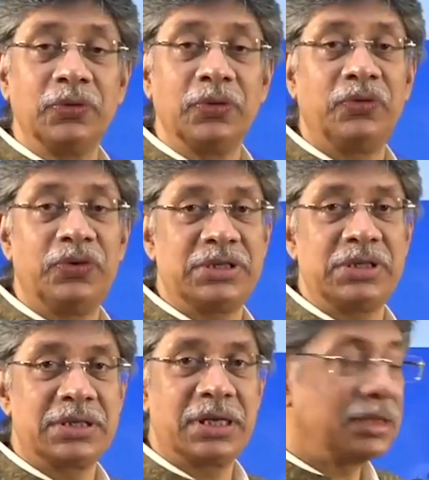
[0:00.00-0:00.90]
for
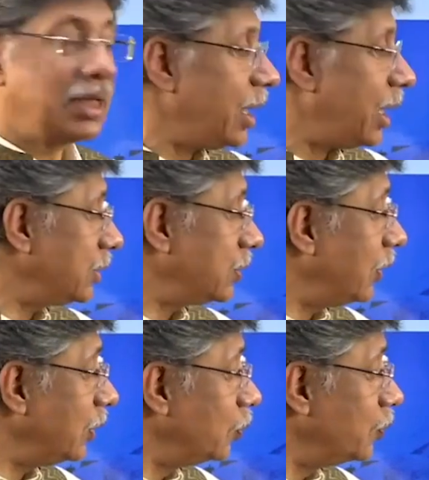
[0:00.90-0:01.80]
fishes. They are the
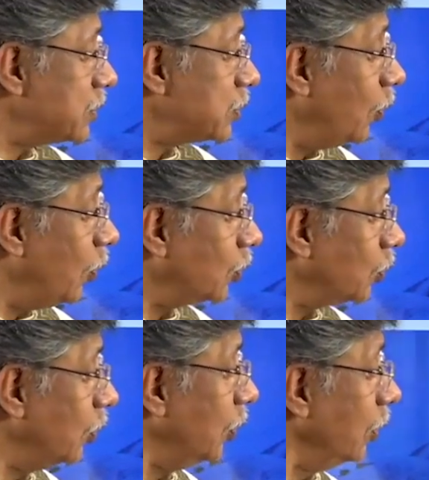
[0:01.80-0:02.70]
one which go on
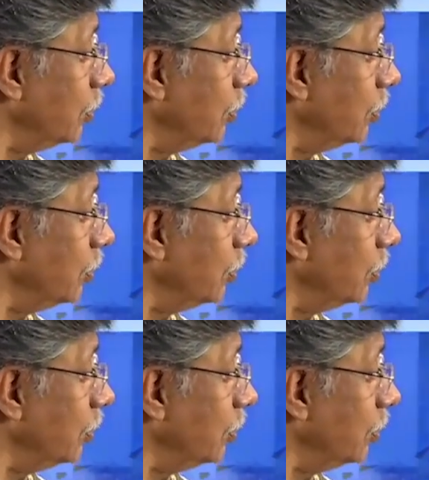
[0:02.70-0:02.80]
to